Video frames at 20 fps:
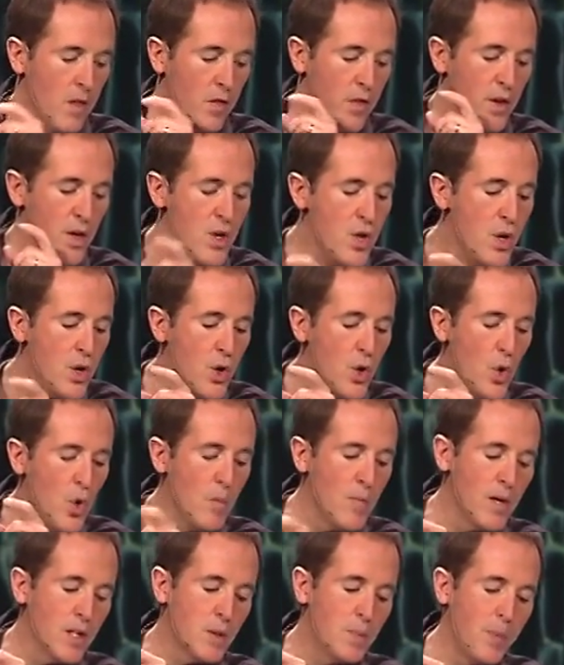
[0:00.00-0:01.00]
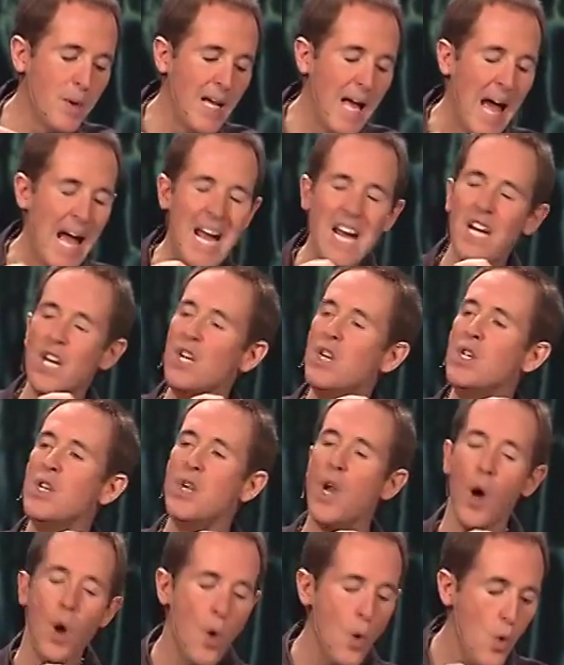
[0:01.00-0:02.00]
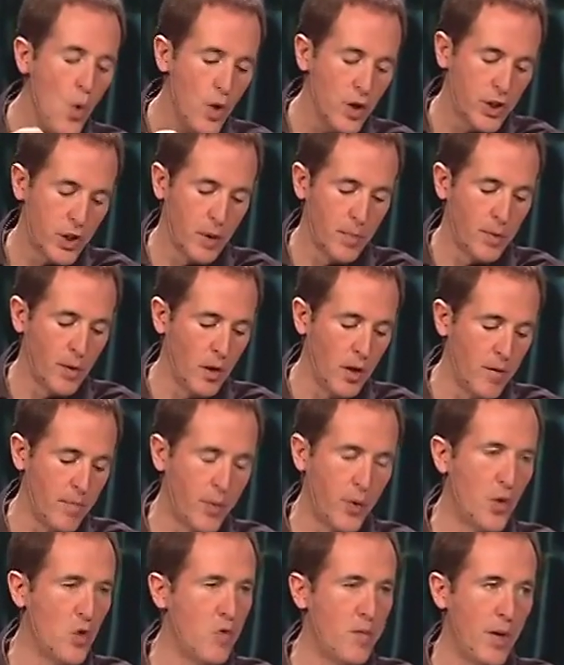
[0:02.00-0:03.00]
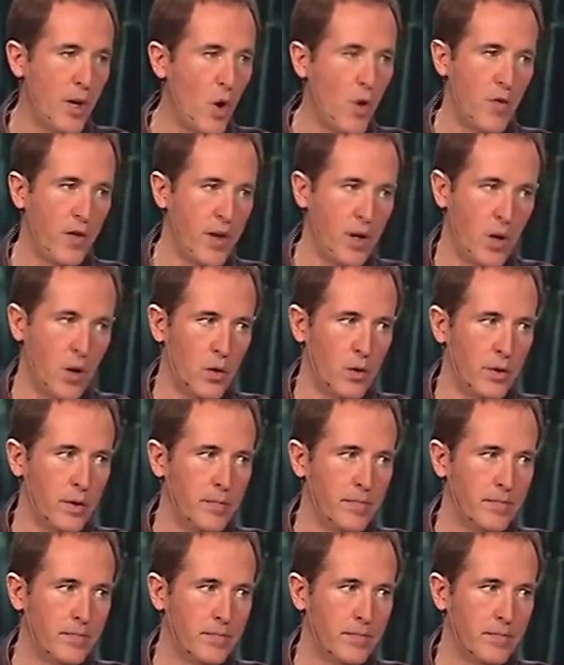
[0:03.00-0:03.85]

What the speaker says: The new must be a noticeable improvement over the old.